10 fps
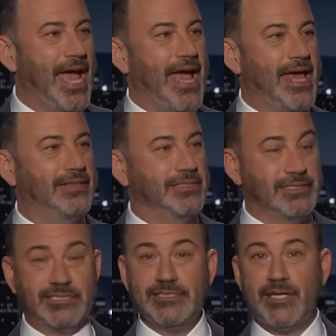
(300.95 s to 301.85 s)
And
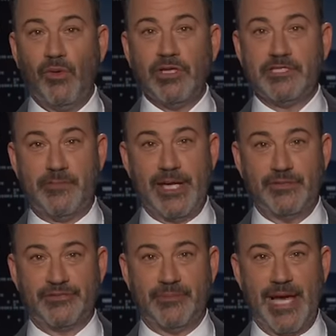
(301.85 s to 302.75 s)
this isn't the only debate
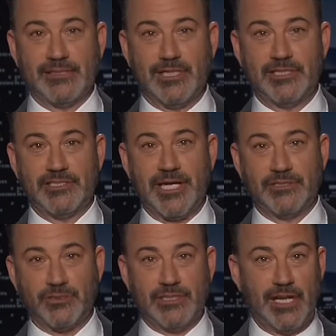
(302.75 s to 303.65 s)
Newsom has on the
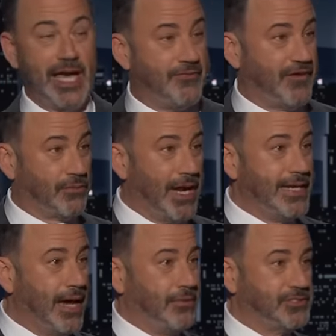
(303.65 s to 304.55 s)
schedule tonight. In fact, right
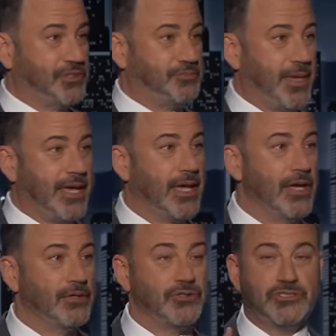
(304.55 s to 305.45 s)
now, as we speak,
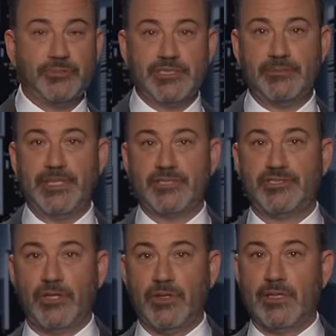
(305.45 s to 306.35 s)
Newsom is in
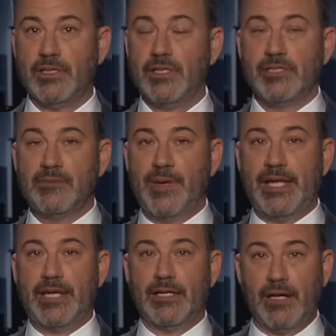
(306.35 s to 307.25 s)
Minnesota
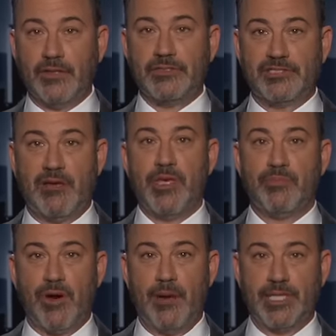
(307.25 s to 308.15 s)
debating another semi
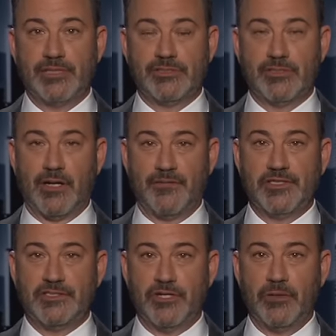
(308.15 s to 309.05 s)
prominent star of
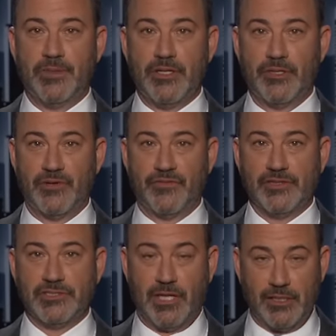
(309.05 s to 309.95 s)
the GOP
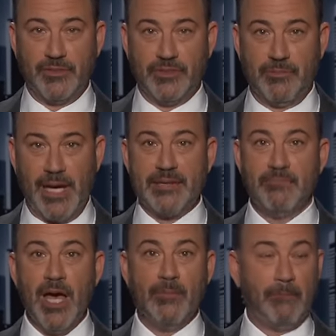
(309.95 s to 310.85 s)
universe, none other than Mike.
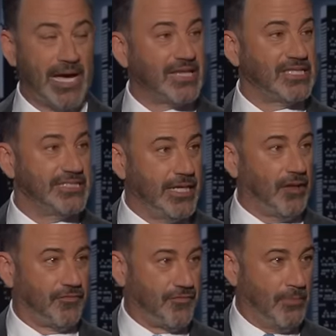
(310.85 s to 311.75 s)
Mike
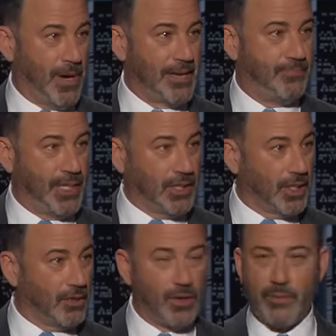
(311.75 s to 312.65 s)
Lindell from My
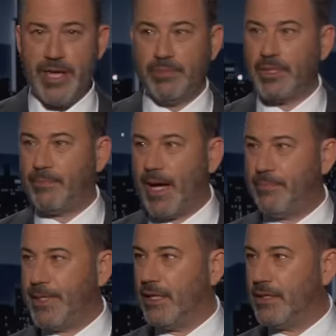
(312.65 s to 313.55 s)
Pillow. Are we able to
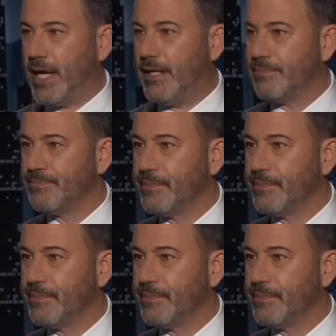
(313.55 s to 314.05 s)
pop in on that?